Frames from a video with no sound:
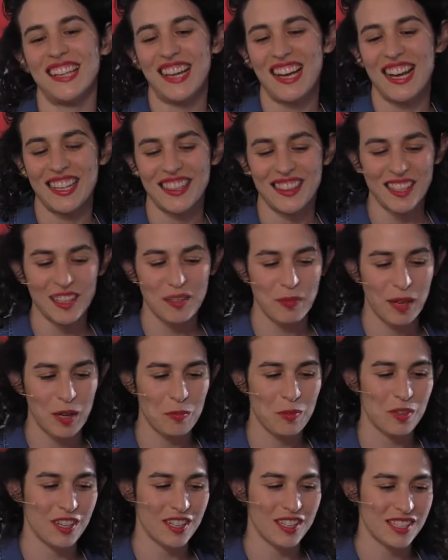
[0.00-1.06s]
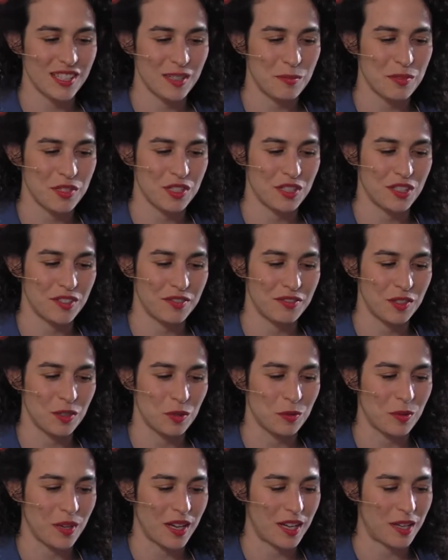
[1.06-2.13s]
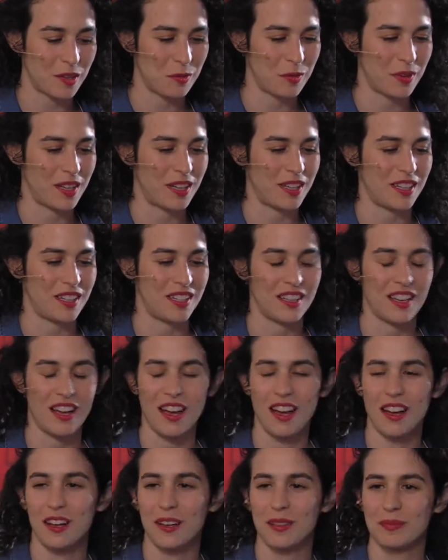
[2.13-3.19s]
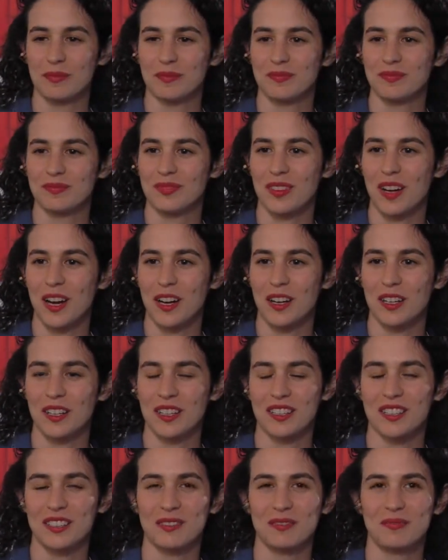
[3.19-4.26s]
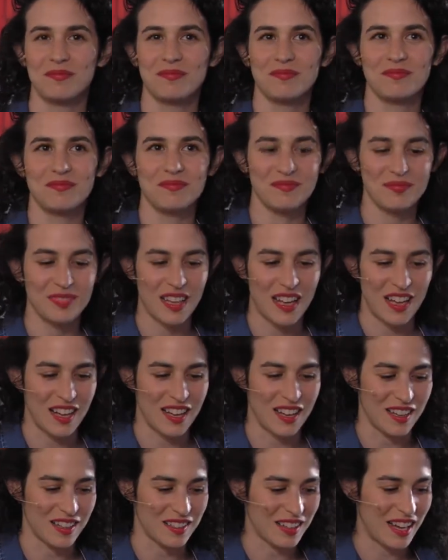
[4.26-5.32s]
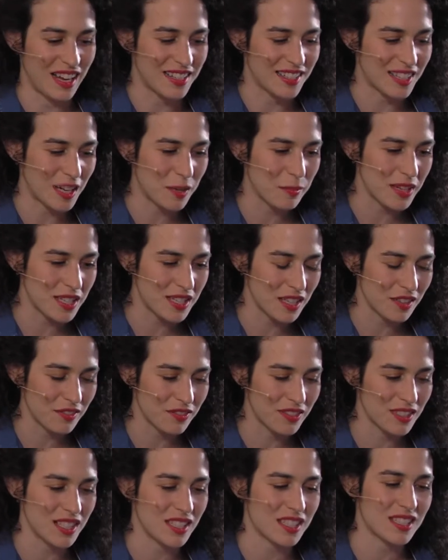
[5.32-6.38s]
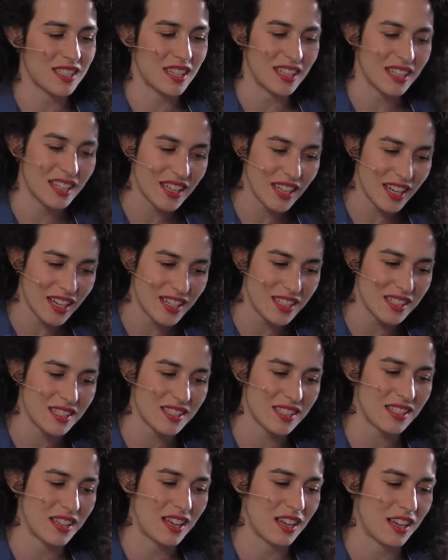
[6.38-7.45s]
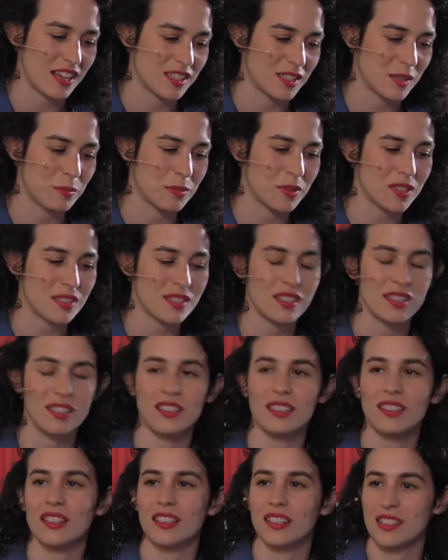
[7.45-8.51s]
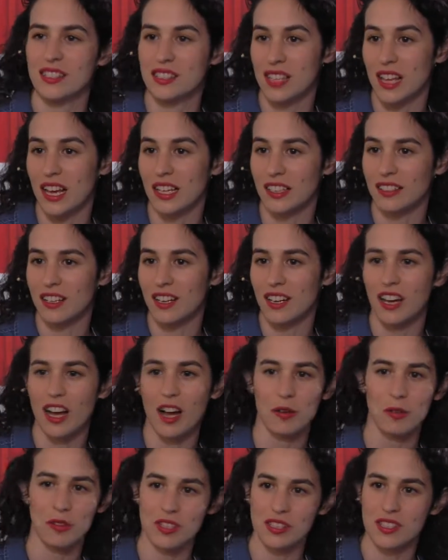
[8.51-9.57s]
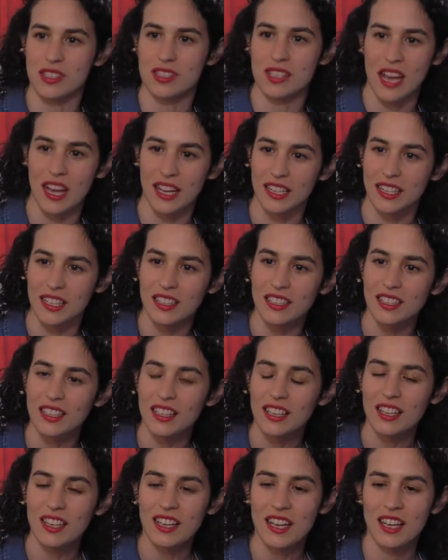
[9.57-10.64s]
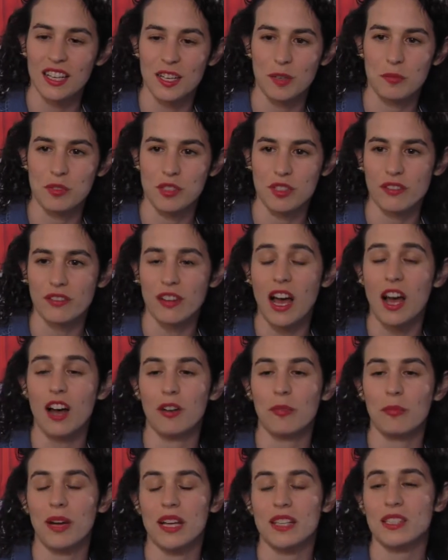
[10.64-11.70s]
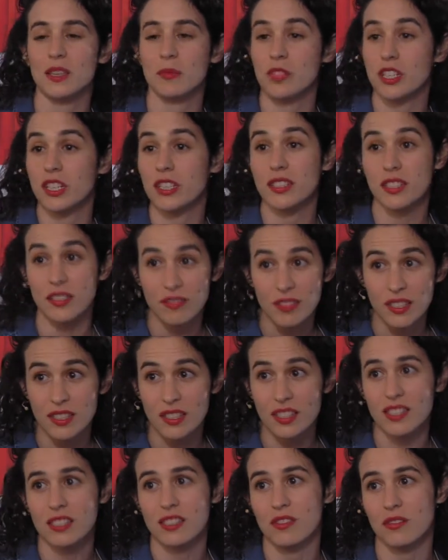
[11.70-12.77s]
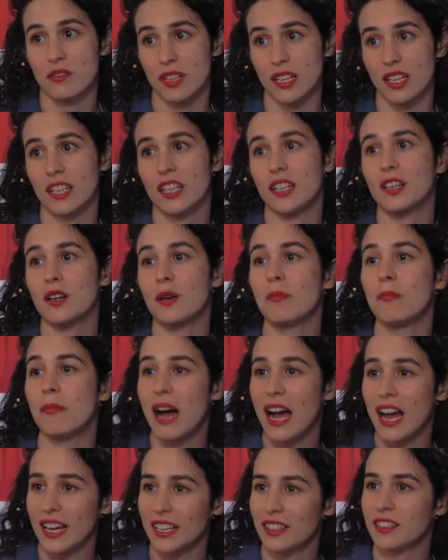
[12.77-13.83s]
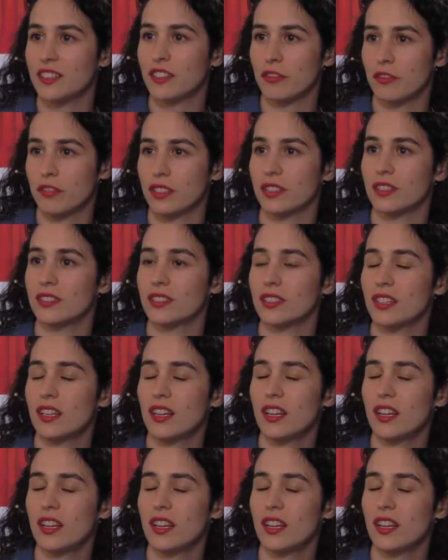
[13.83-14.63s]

I think my works observe the way we are. I take myself as a study case, as a person inside our society, and observe how my subjectivity is really combined different